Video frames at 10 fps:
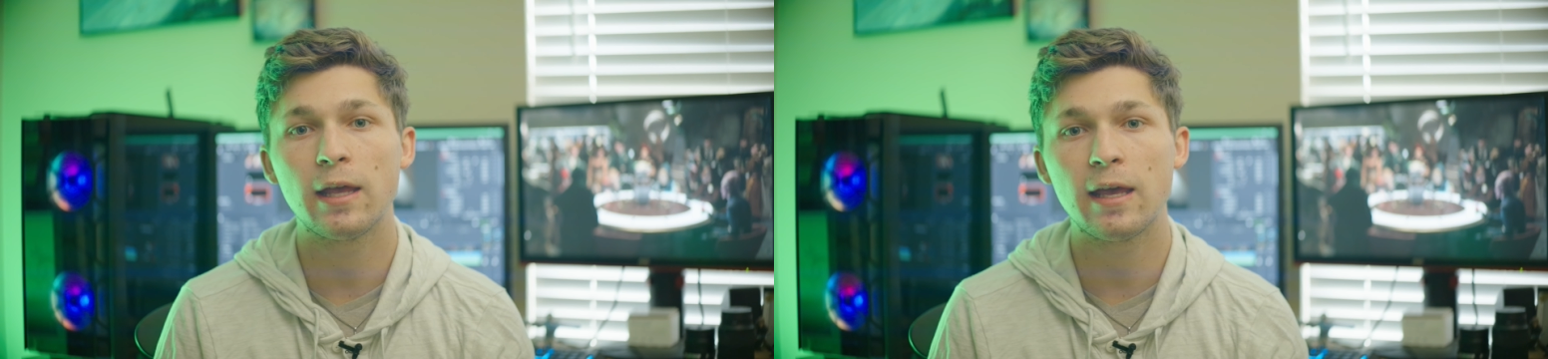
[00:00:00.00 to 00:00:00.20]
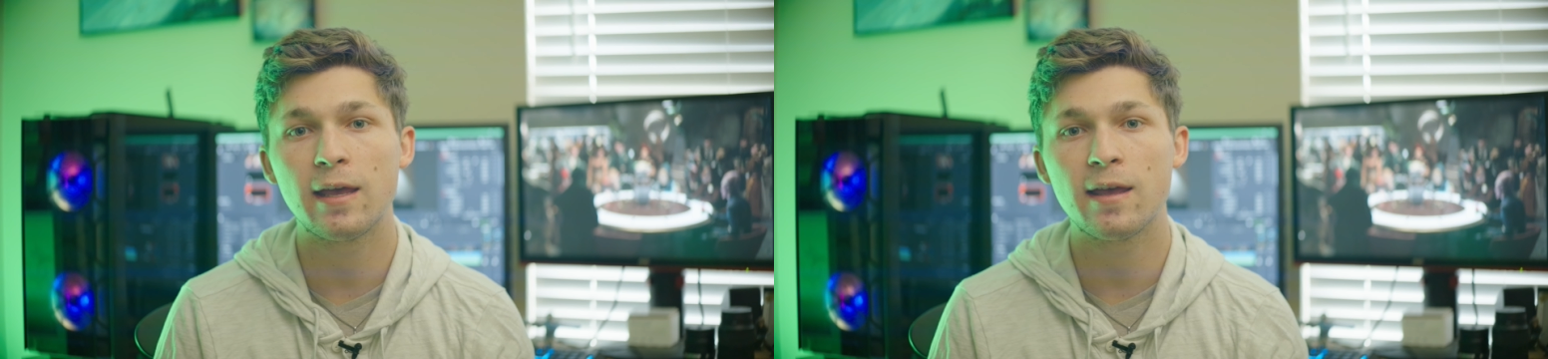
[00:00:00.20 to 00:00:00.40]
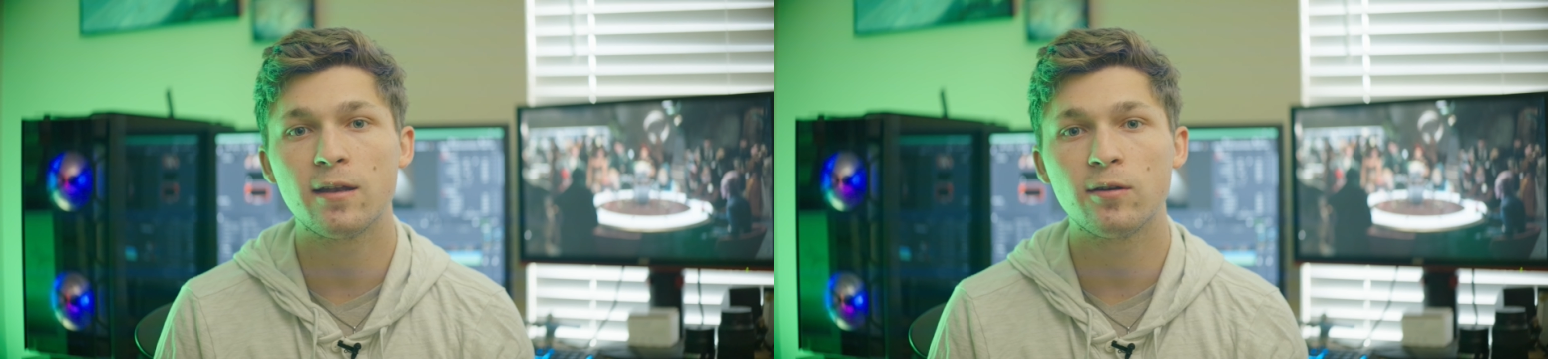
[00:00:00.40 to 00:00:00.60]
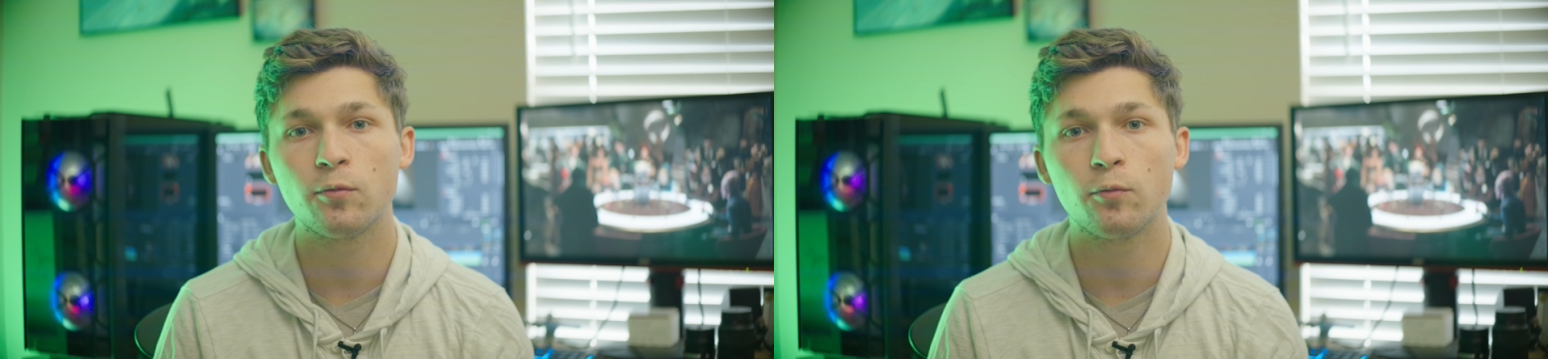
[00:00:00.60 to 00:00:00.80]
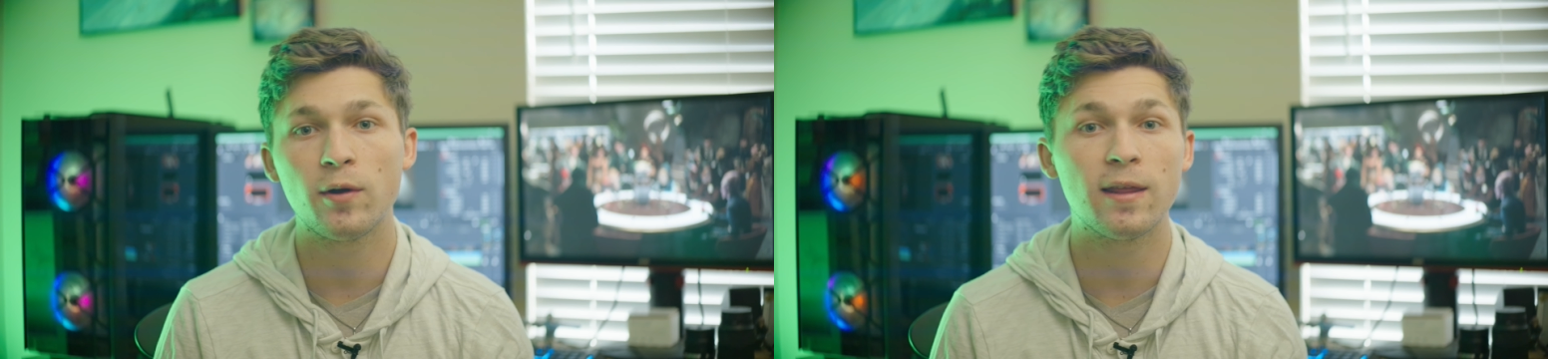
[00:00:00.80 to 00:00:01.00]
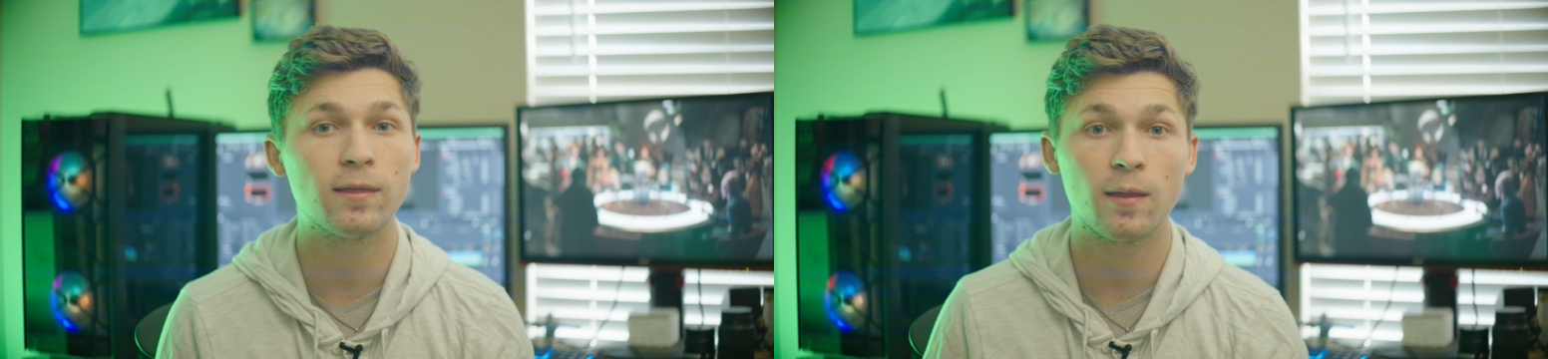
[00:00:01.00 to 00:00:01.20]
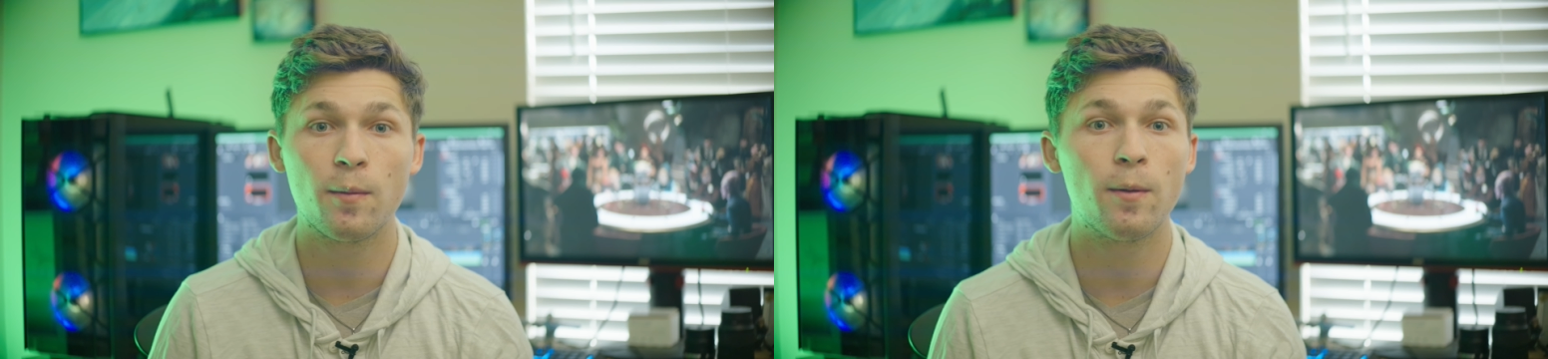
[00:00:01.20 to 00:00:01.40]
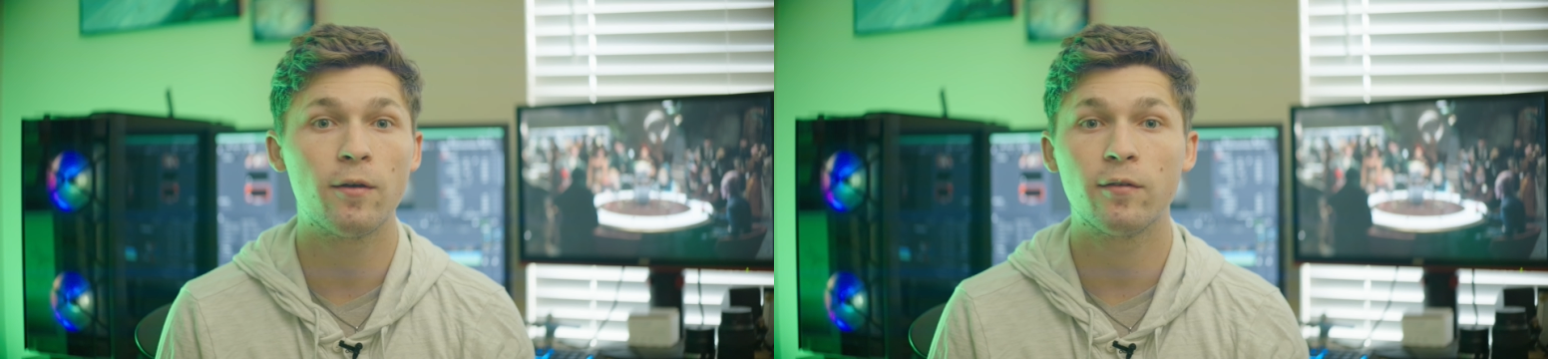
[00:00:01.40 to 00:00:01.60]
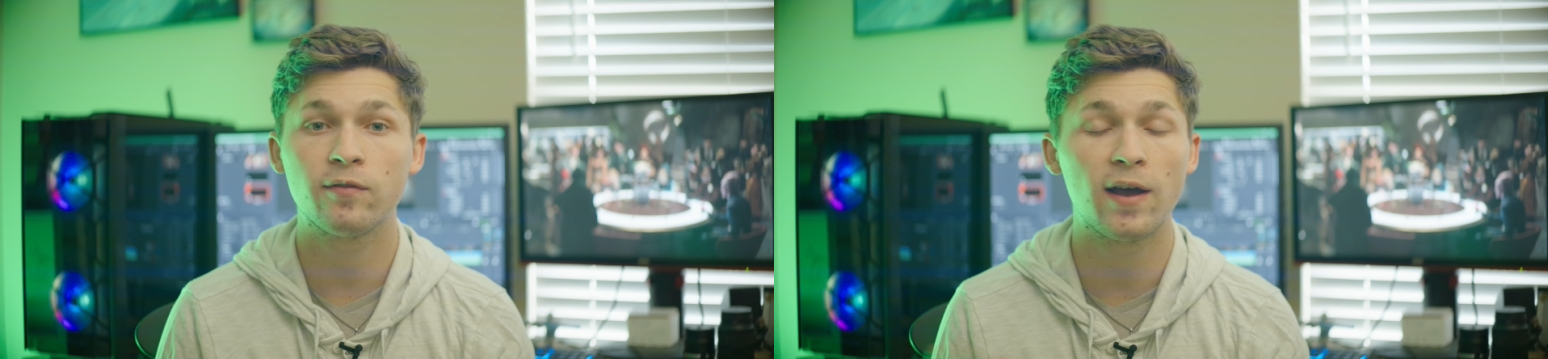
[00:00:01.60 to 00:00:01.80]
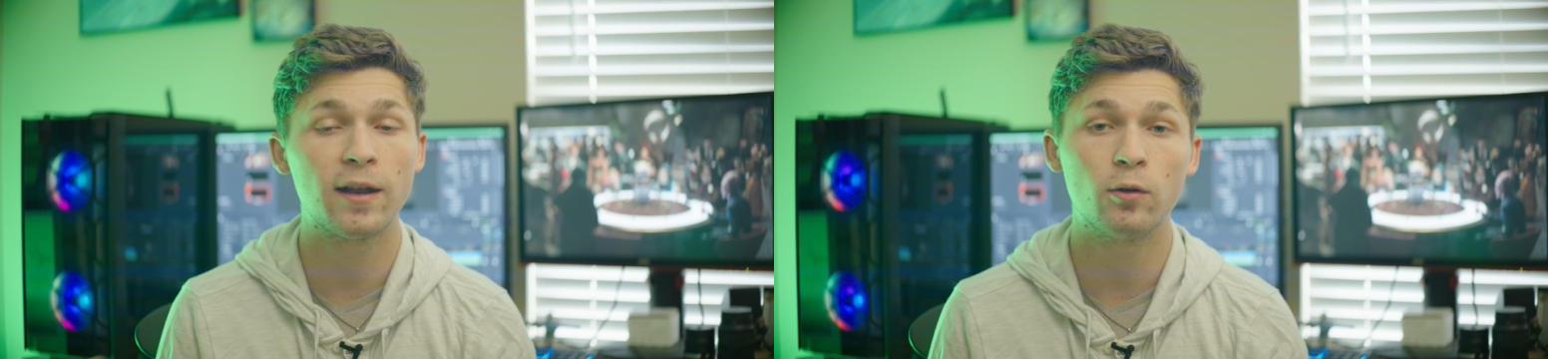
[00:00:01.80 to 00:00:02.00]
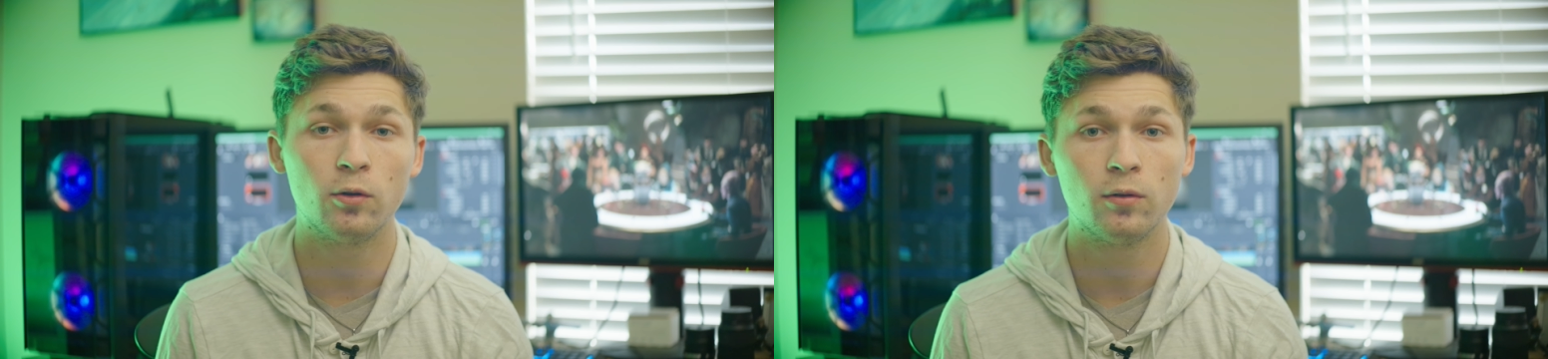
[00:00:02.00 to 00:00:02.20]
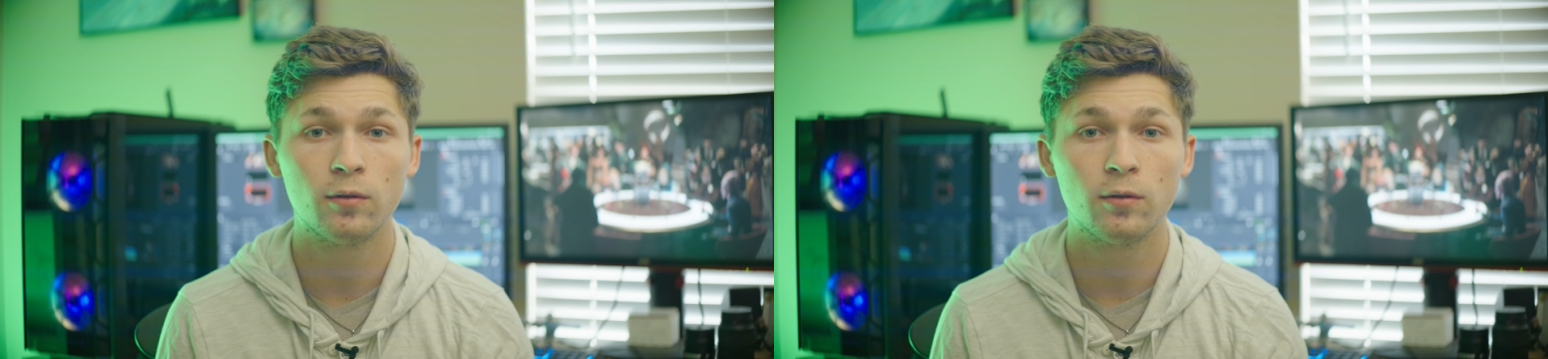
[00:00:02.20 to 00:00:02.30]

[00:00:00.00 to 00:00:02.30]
end with the final